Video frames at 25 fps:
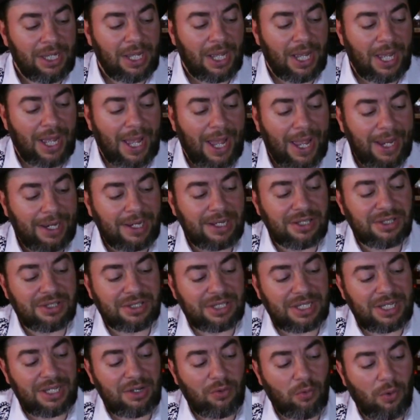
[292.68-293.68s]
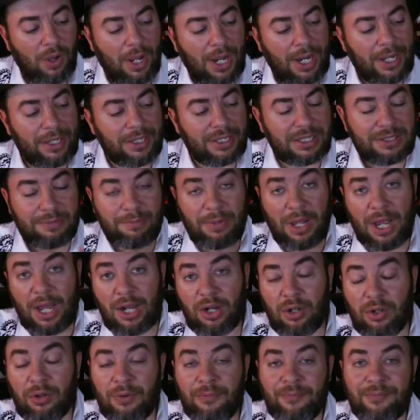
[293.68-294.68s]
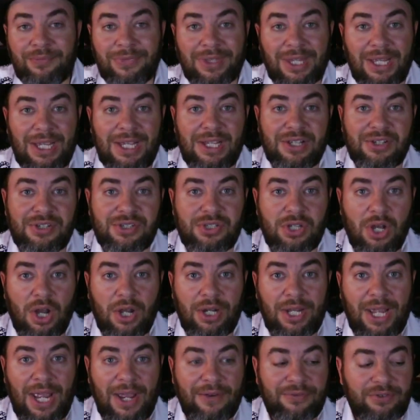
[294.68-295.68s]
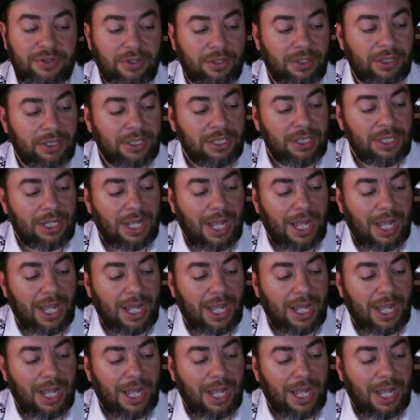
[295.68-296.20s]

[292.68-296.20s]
I can see why this bottle is sought after.